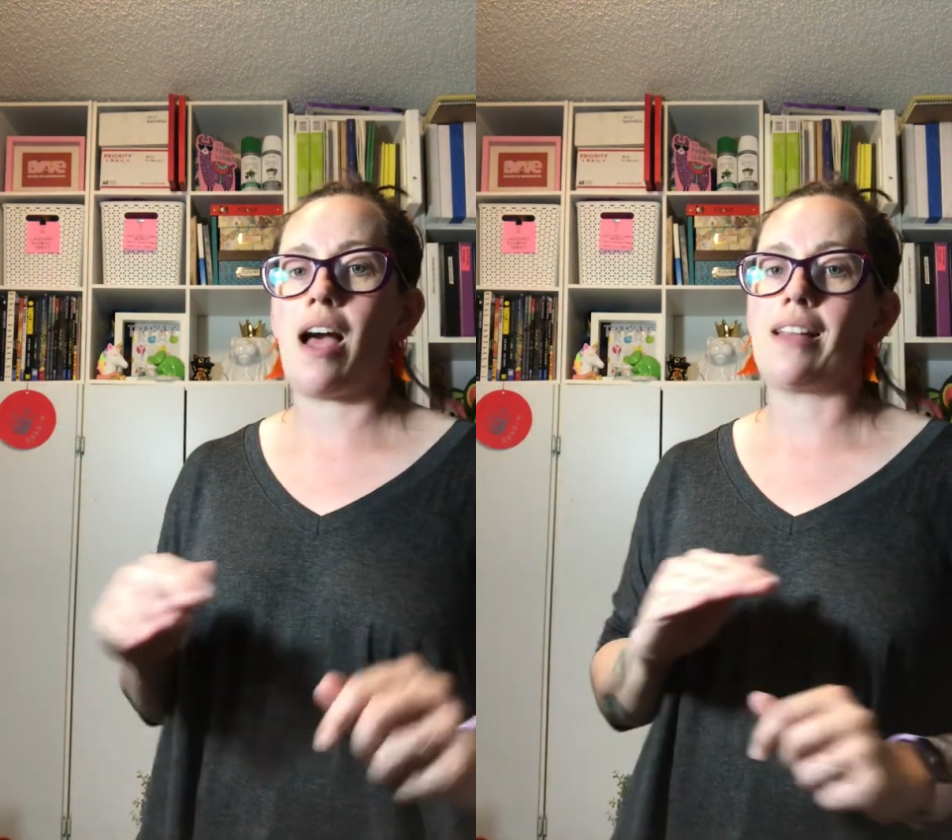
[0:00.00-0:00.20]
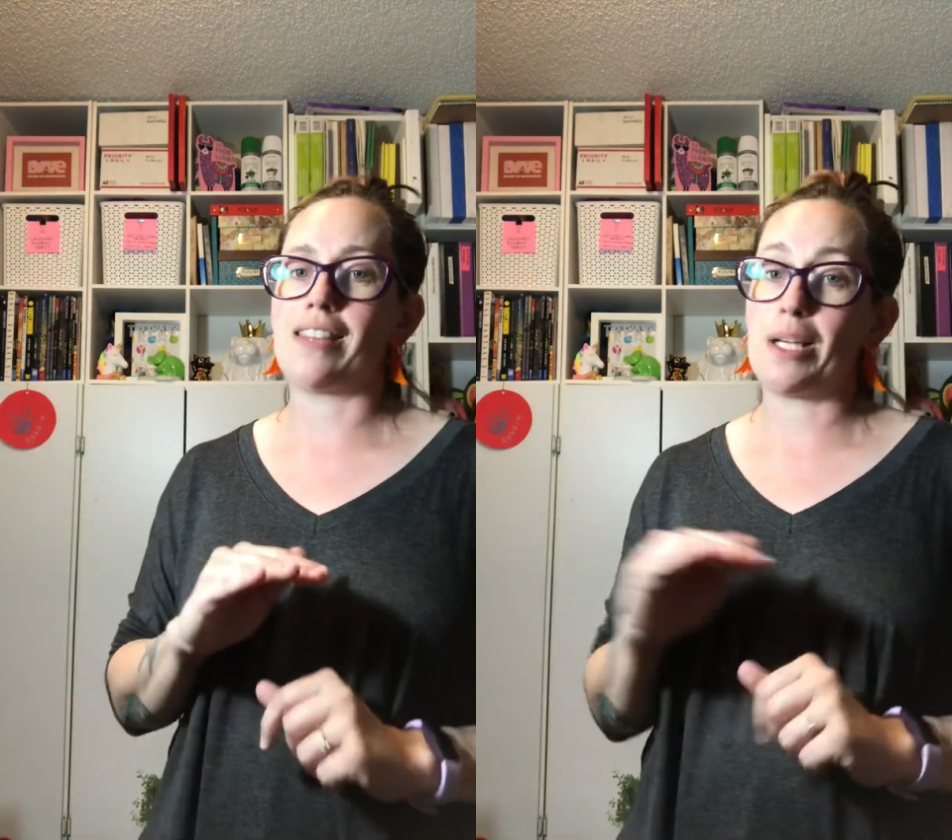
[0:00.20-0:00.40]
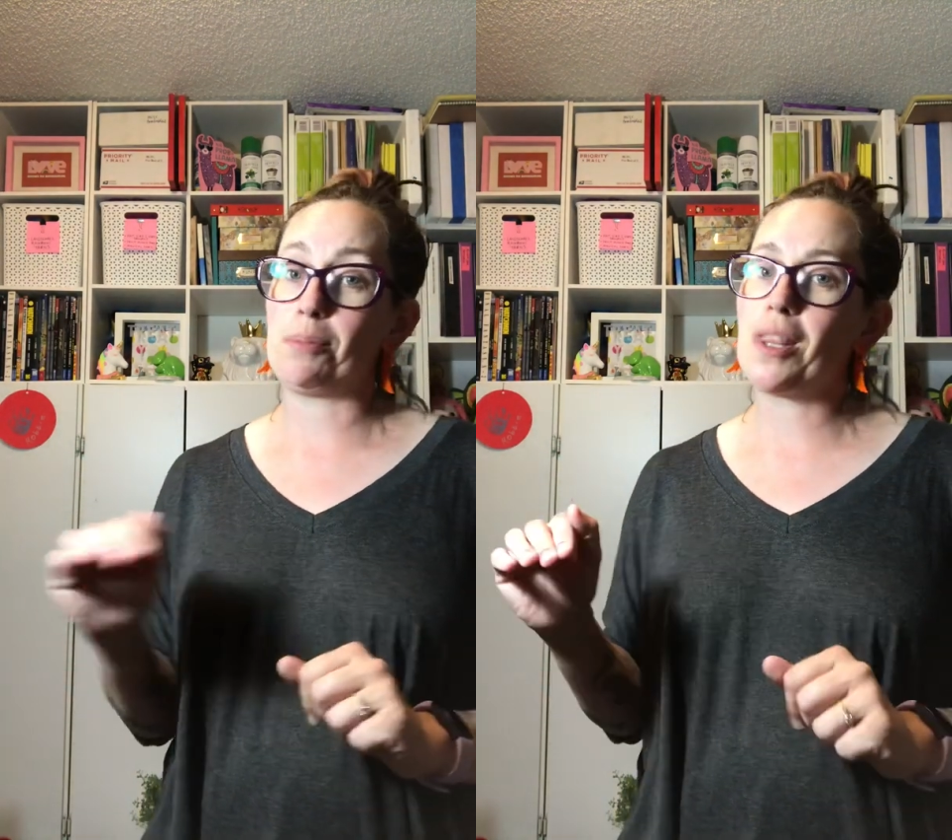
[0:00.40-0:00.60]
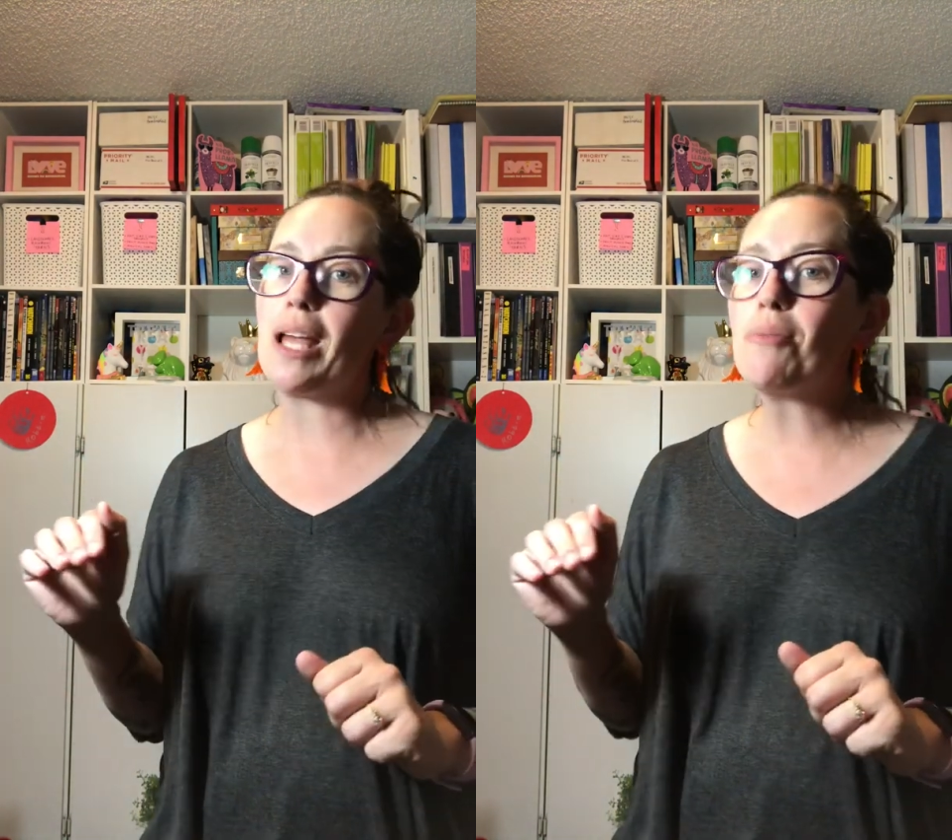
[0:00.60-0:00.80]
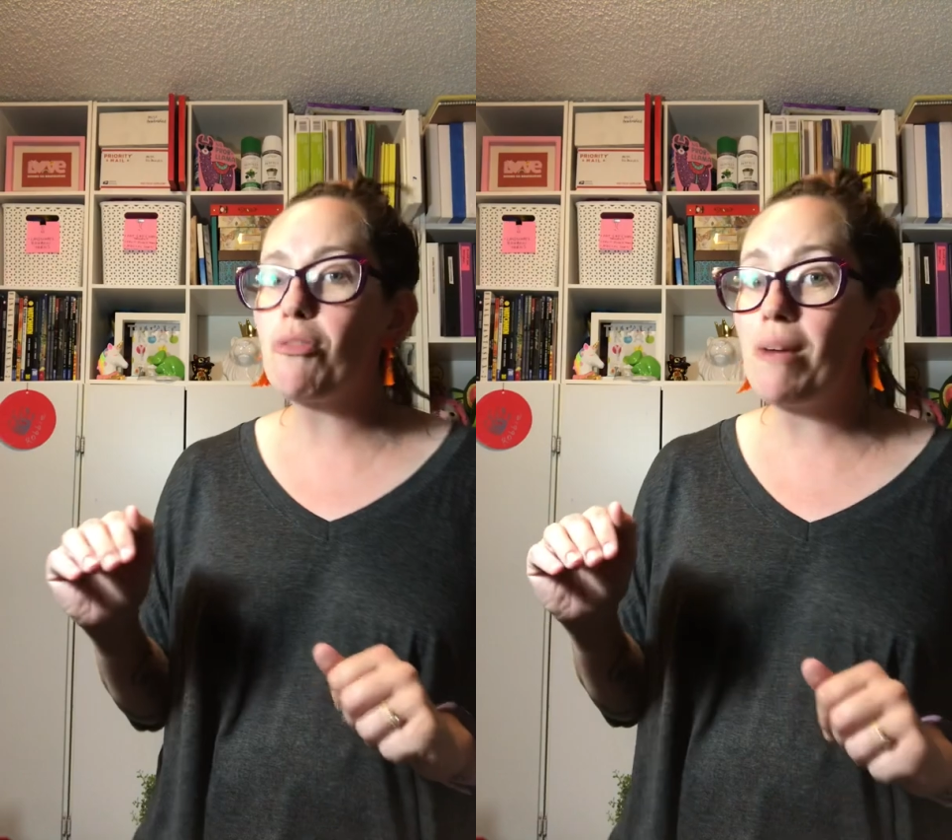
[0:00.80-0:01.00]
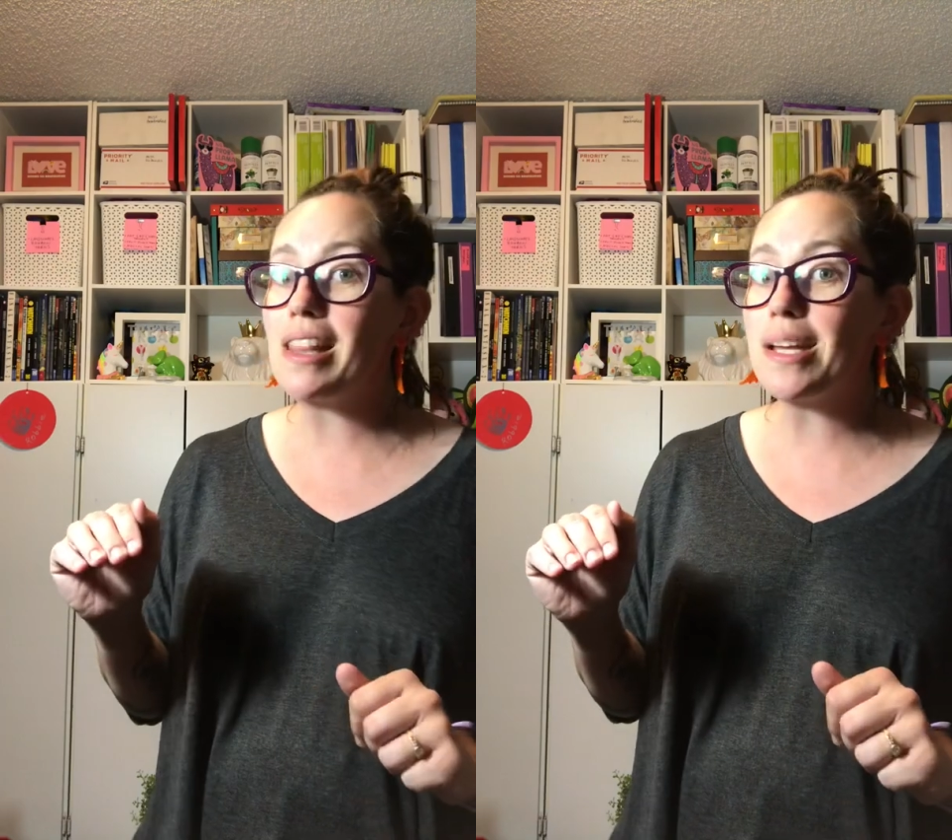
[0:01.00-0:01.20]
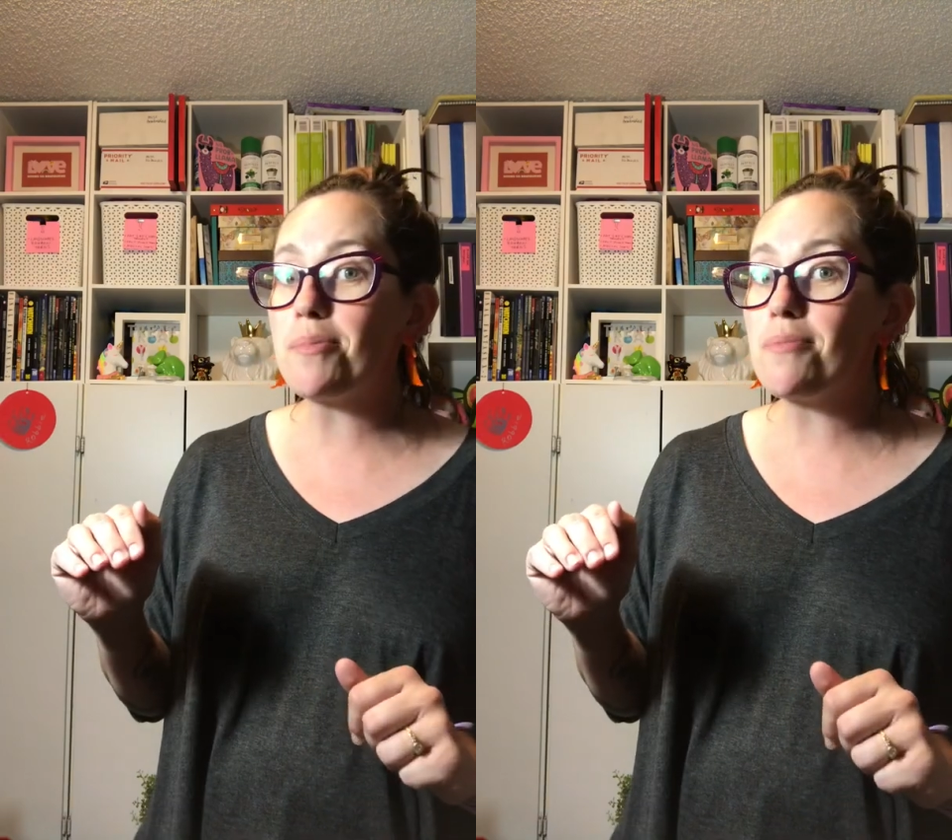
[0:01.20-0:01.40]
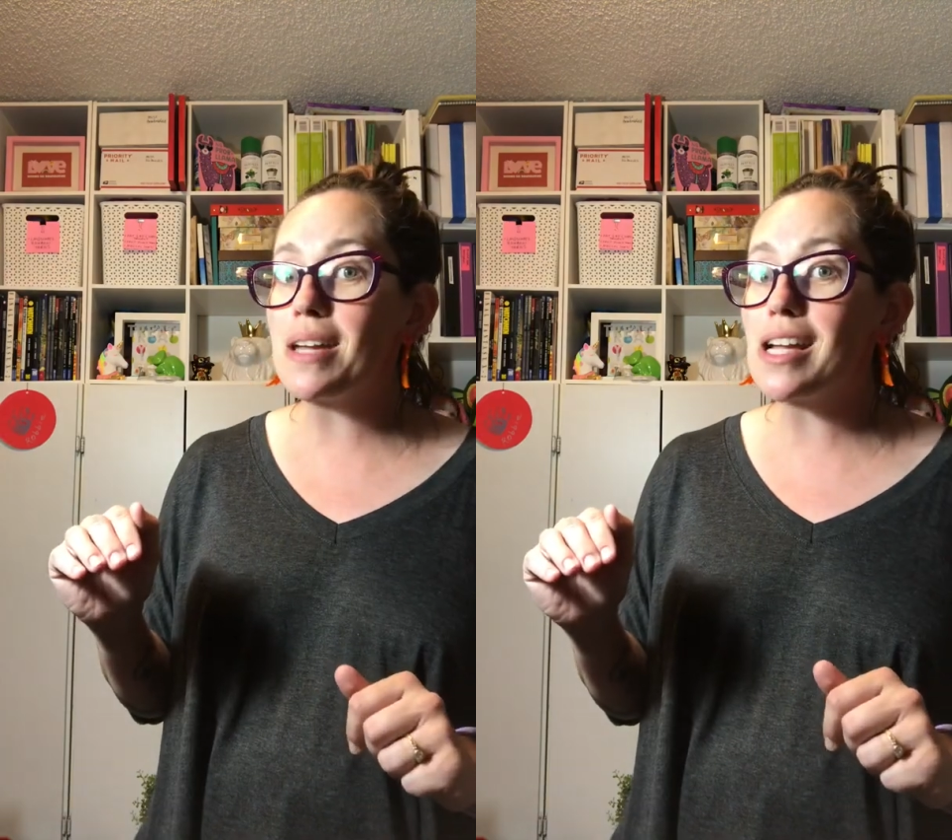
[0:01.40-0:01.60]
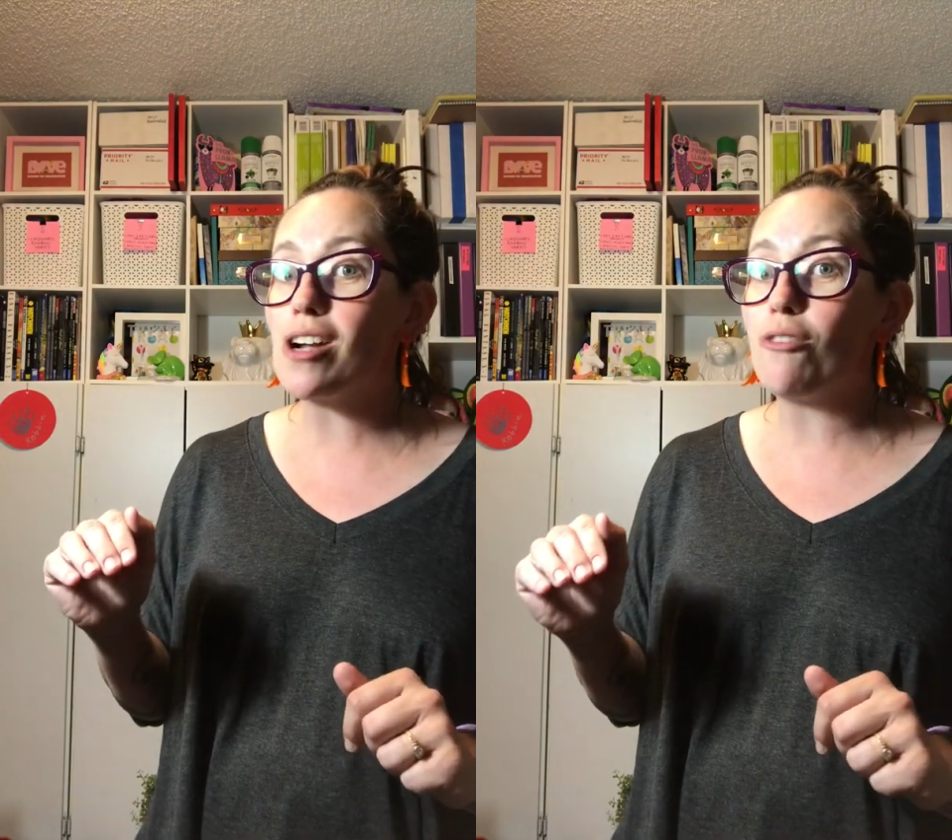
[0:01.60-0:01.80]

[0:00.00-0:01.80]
I labeled them with my label maker,